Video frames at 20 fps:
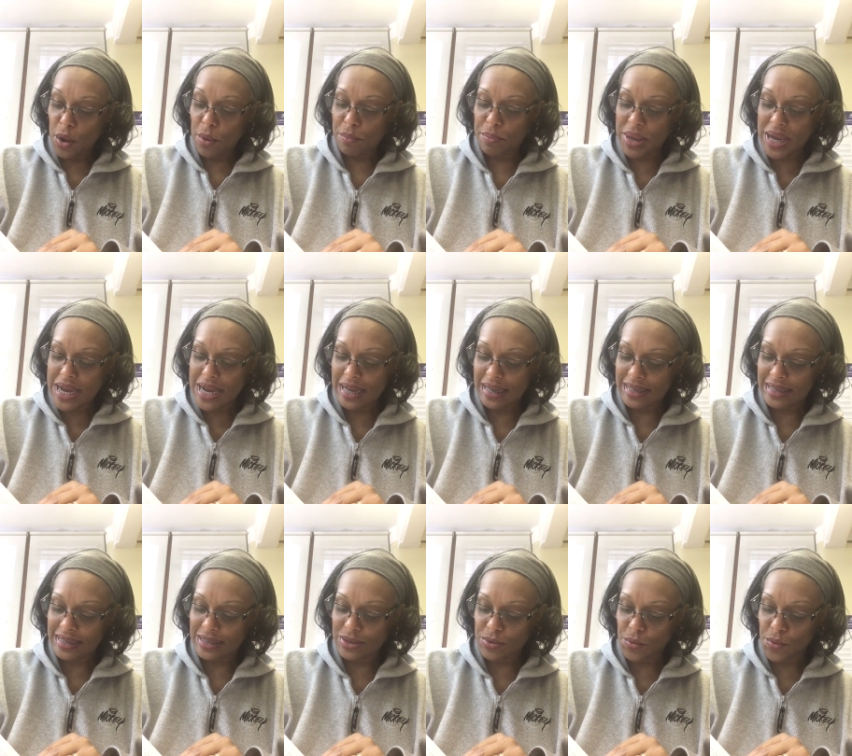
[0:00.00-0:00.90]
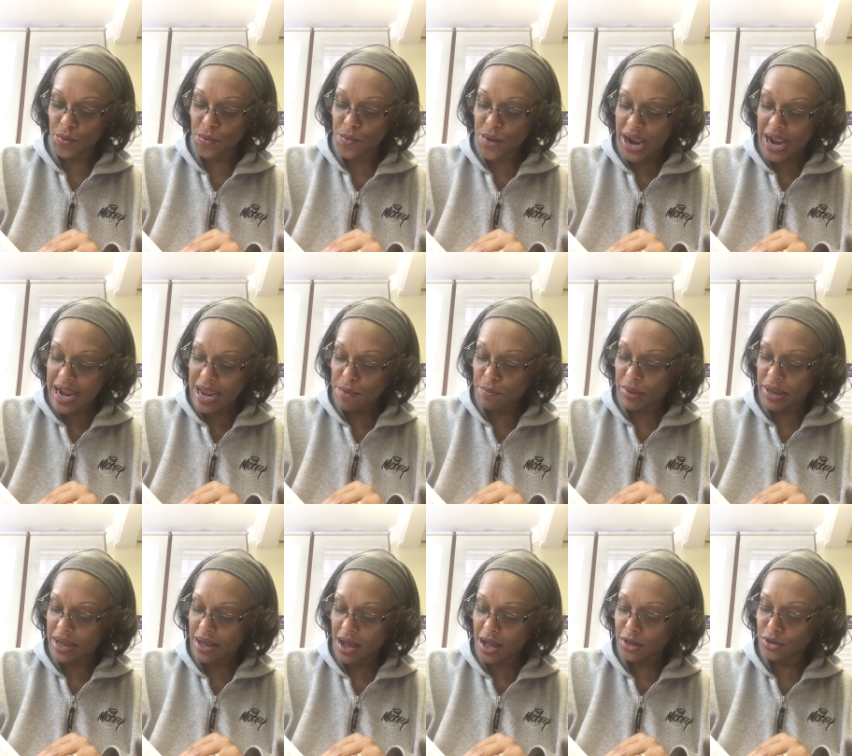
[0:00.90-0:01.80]
because ready
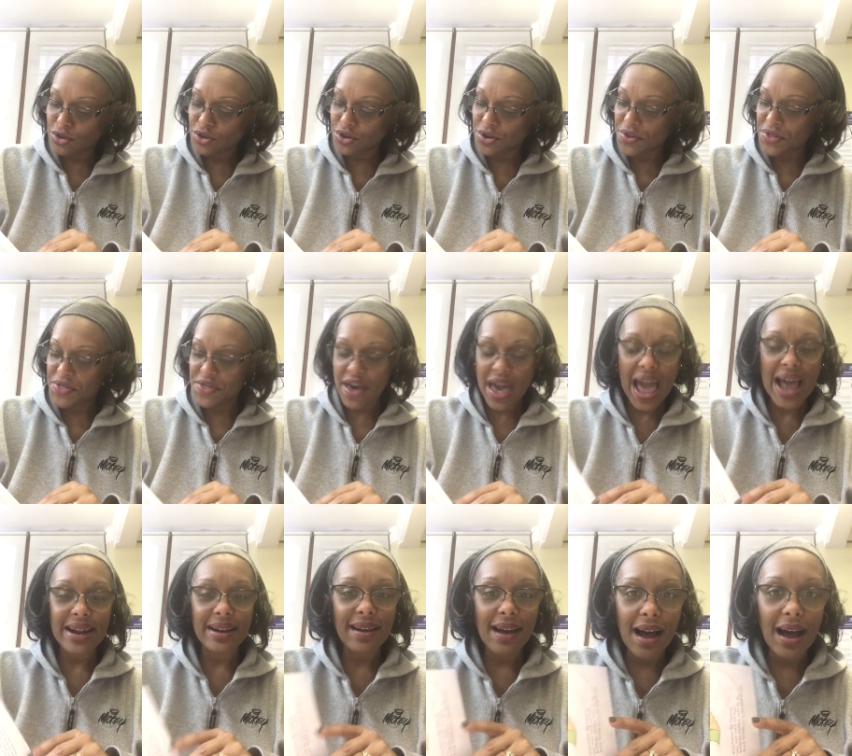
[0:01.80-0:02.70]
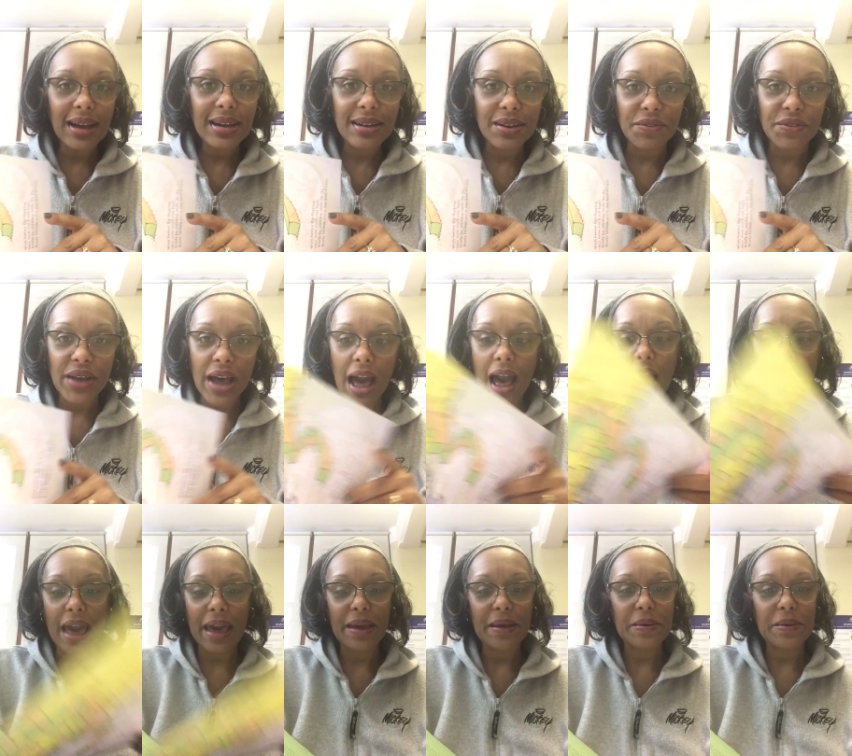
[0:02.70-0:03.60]
because you're that kind of guy.